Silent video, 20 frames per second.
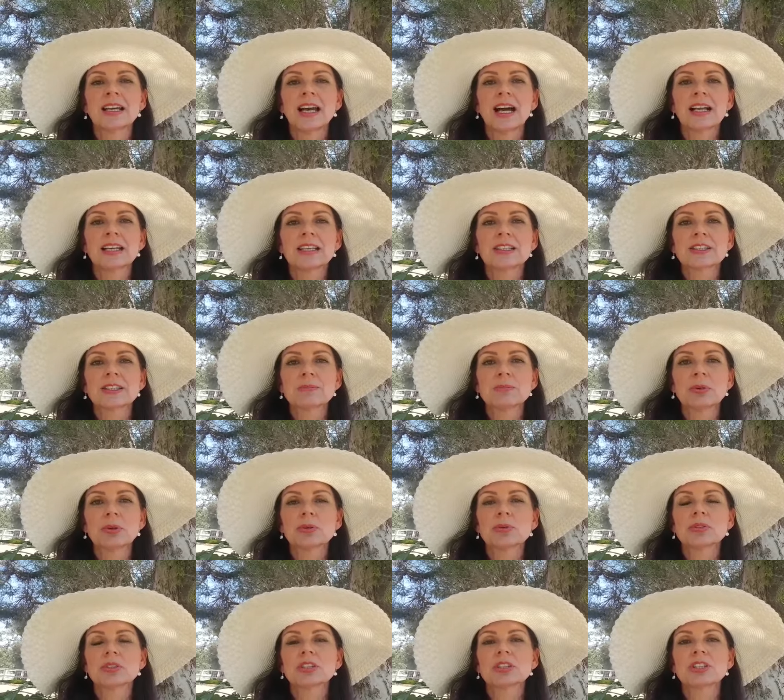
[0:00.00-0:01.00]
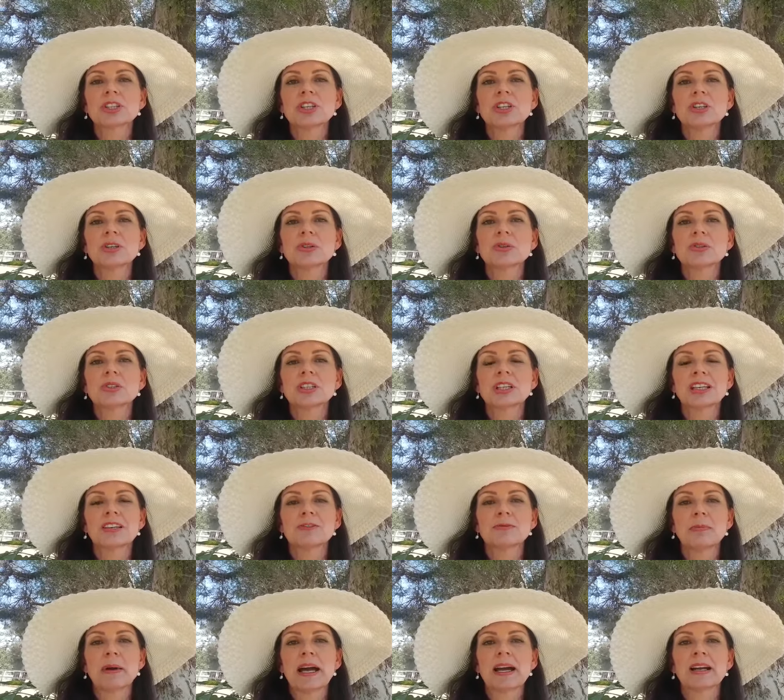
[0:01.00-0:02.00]
and it's important to you to
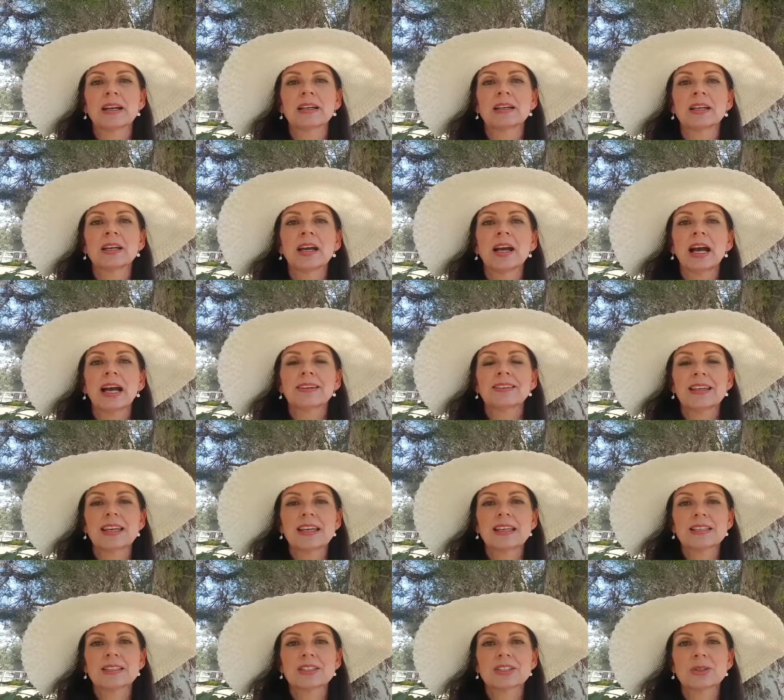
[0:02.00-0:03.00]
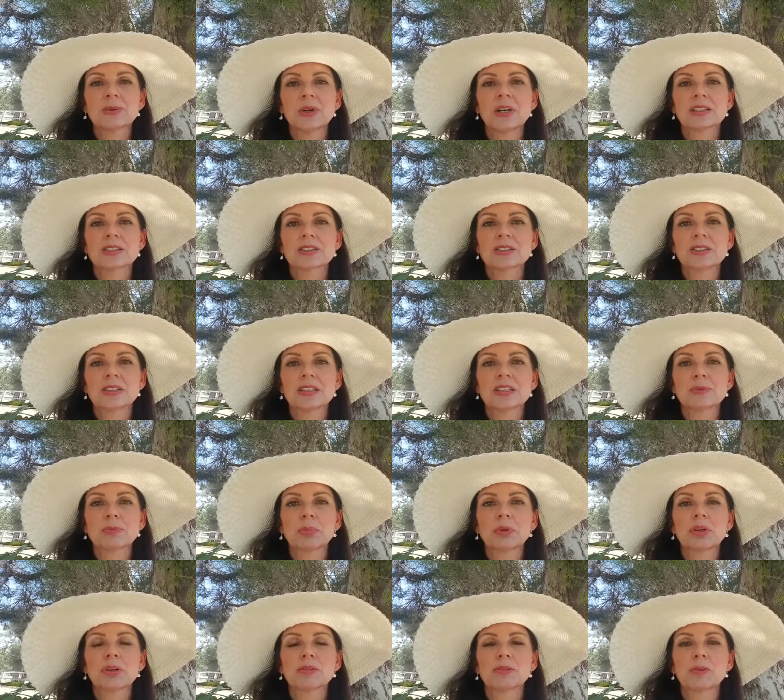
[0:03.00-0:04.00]
give back as it is to us, to this
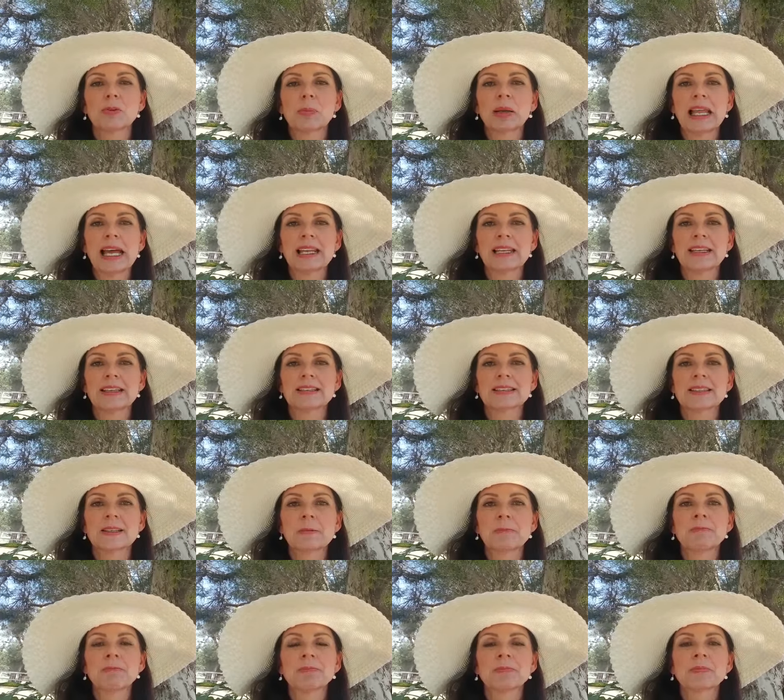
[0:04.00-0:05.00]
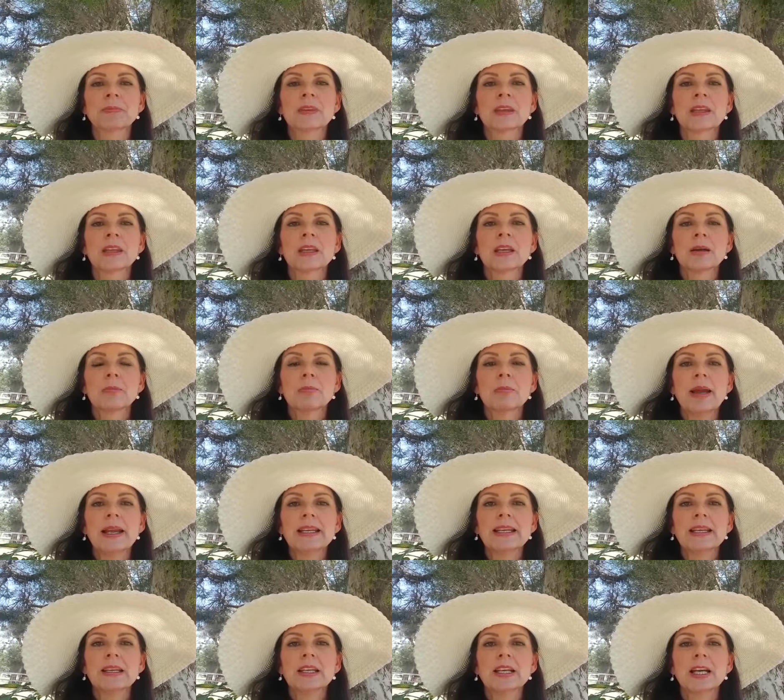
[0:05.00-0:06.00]
beautiful planet.
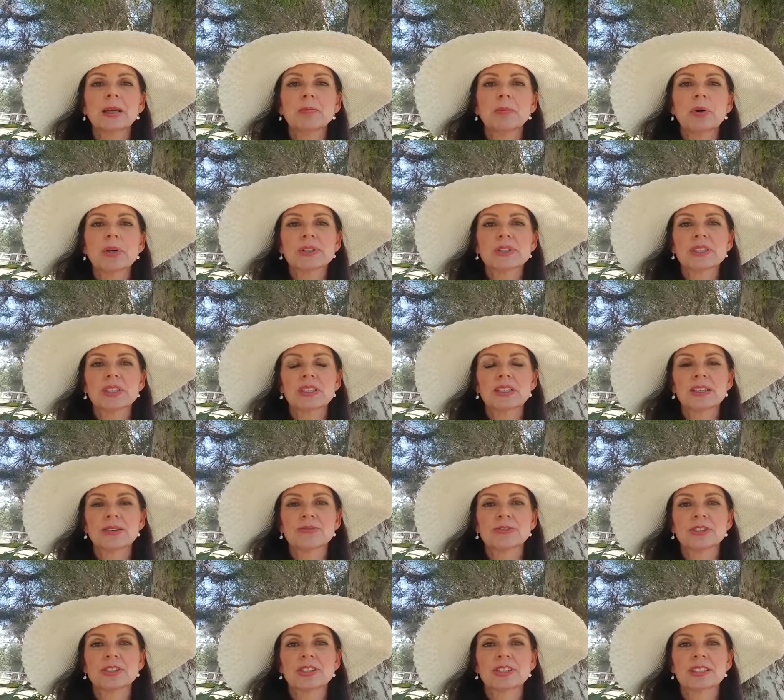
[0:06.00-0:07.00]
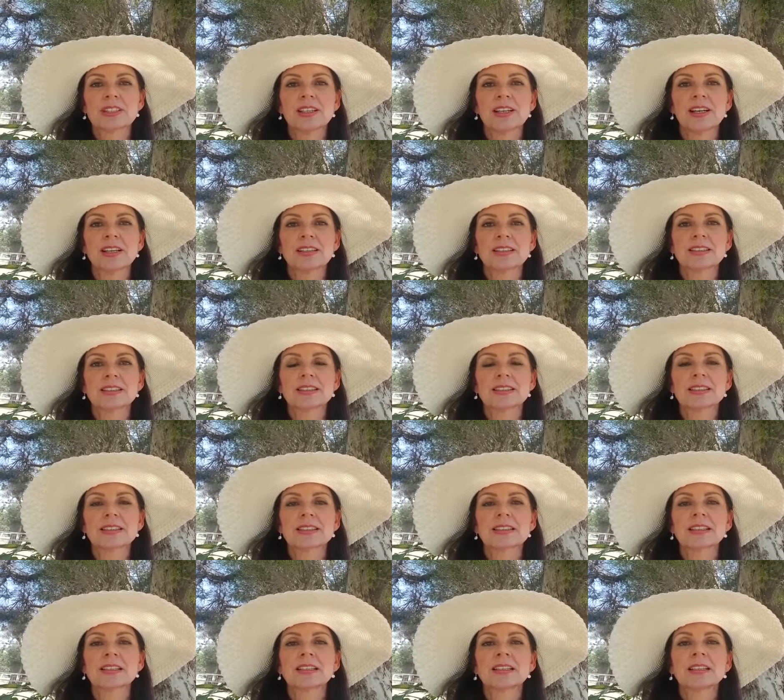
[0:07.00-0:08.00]
Making a positive difference to others.
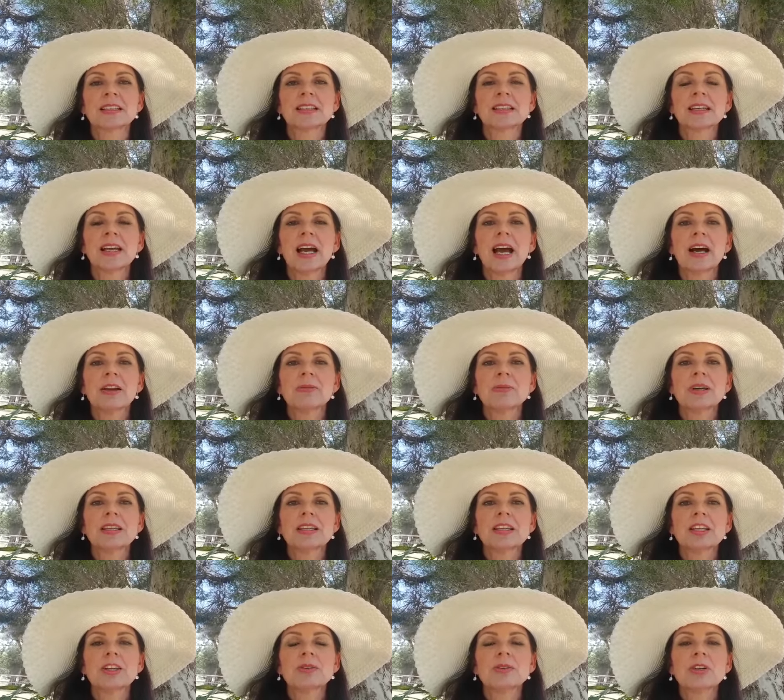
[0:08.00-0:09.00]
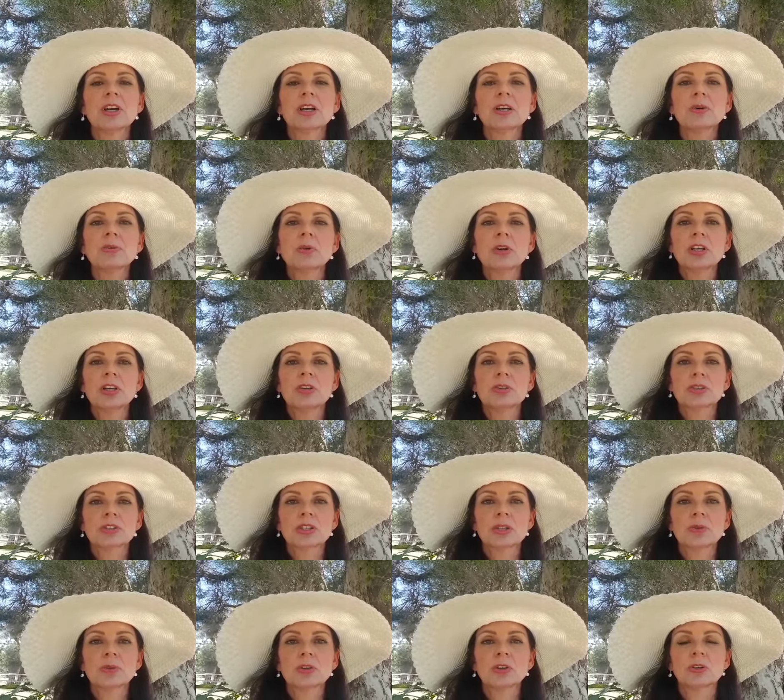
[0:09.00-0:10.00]
And whether you know what your
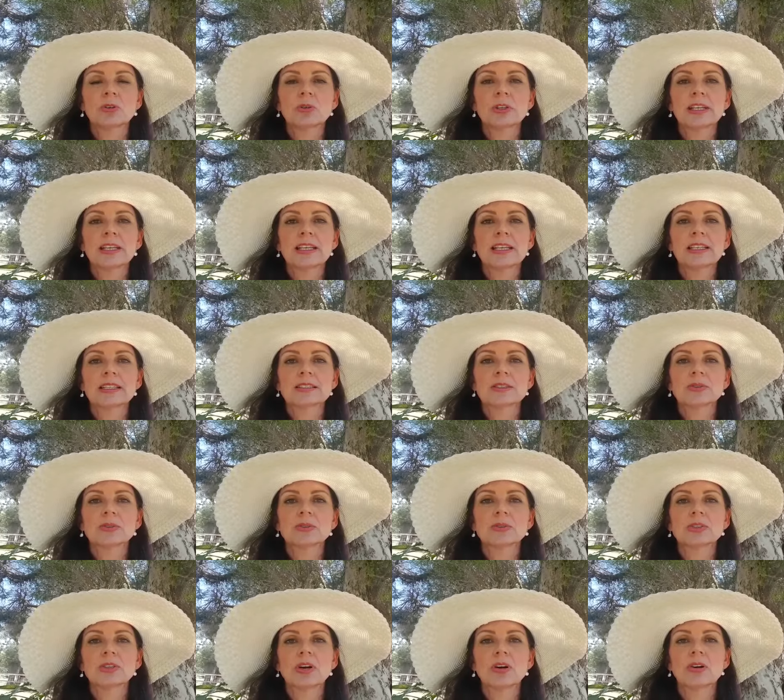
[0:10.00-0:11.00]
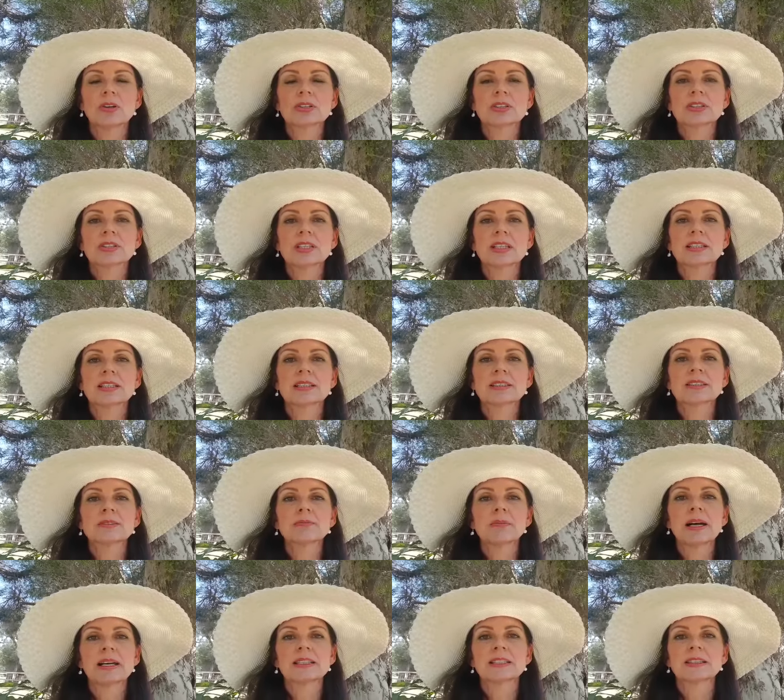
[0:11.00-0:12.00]
soul calling is or not, it doesn't
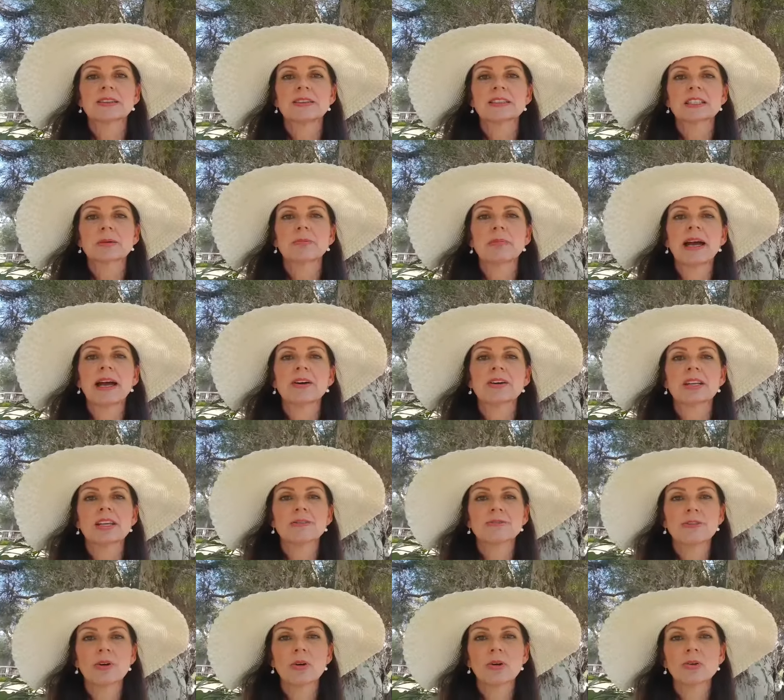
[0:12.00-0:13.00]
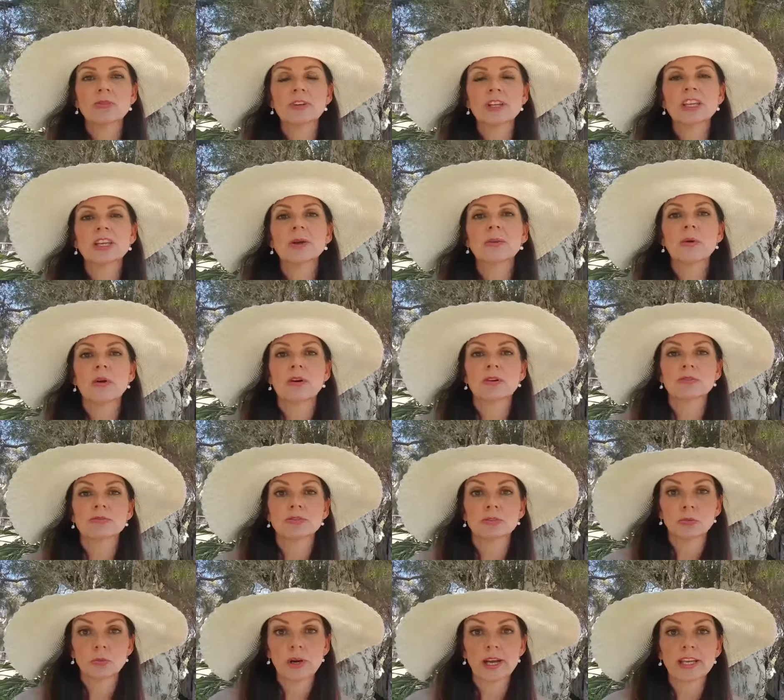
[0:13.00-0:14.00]
matter. It's about evolving you on
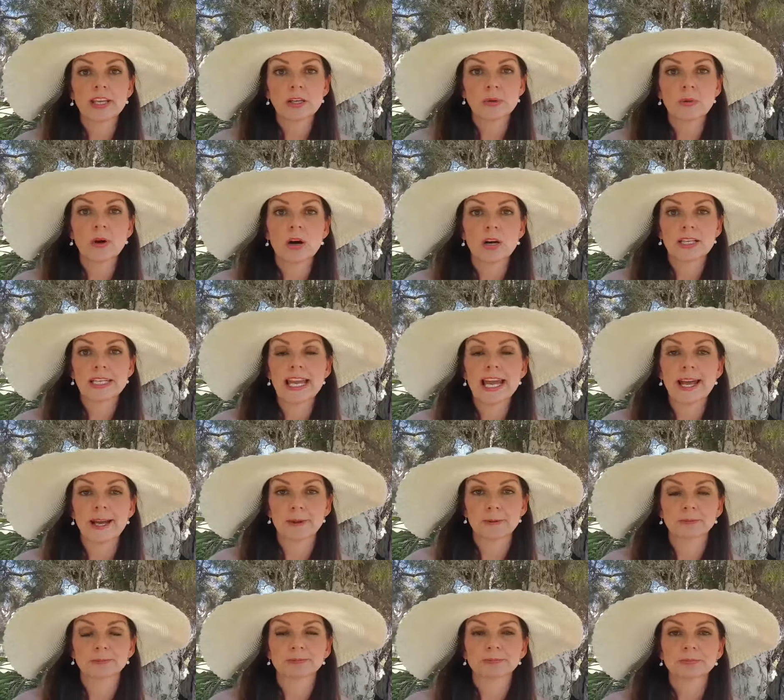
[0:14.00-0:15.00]
from where you are now.